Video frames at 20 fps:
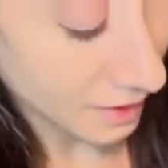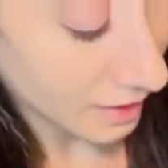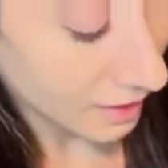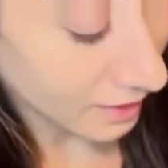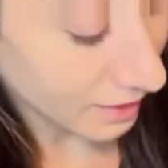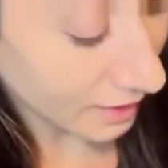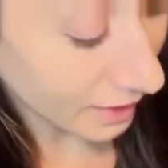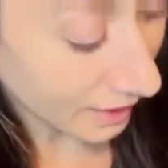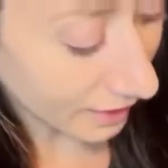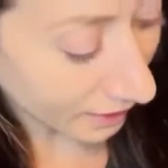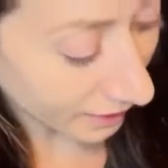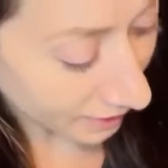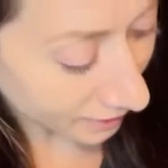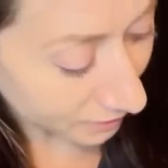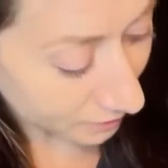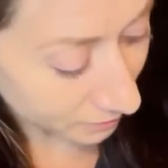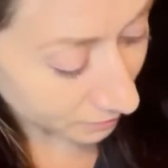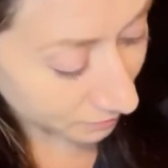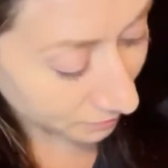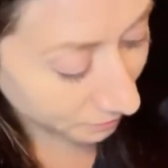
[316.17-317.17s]
Okay,
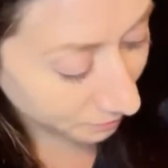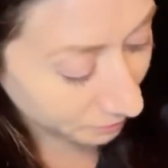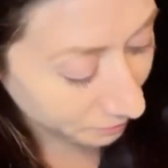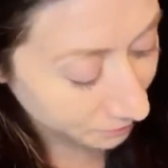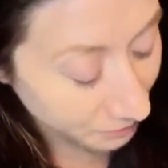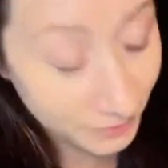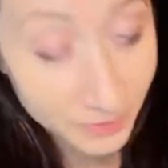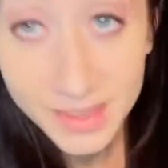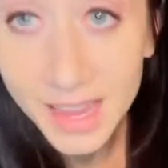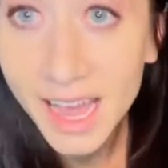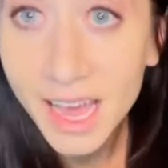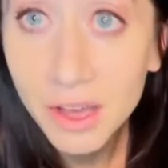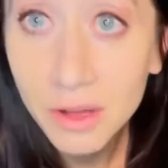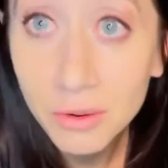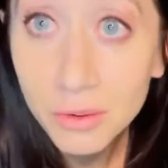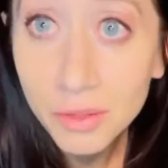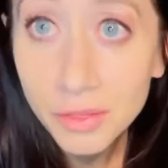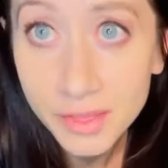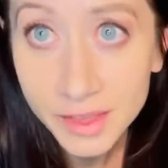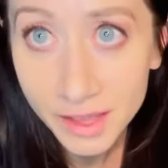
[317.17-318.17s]

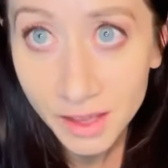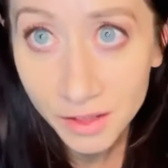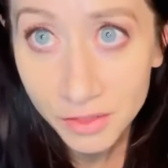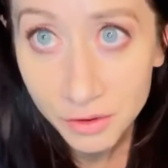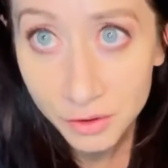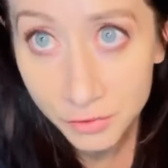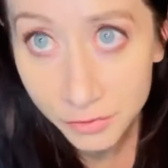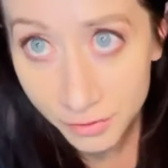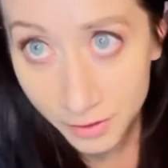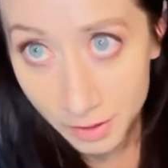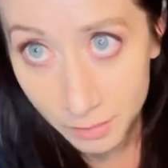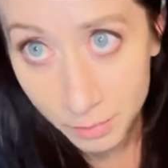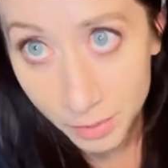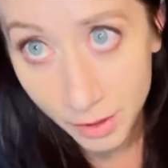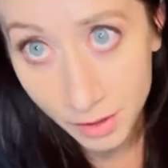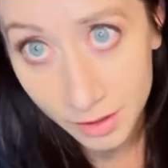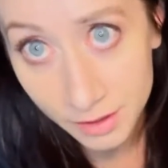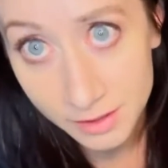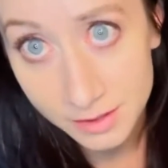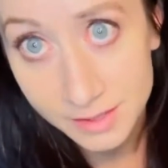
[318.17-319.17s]
now the other fun
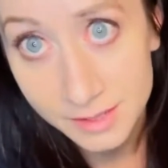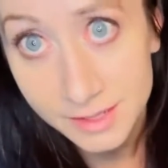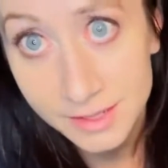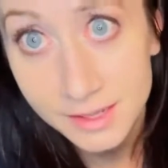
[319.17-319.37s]
part.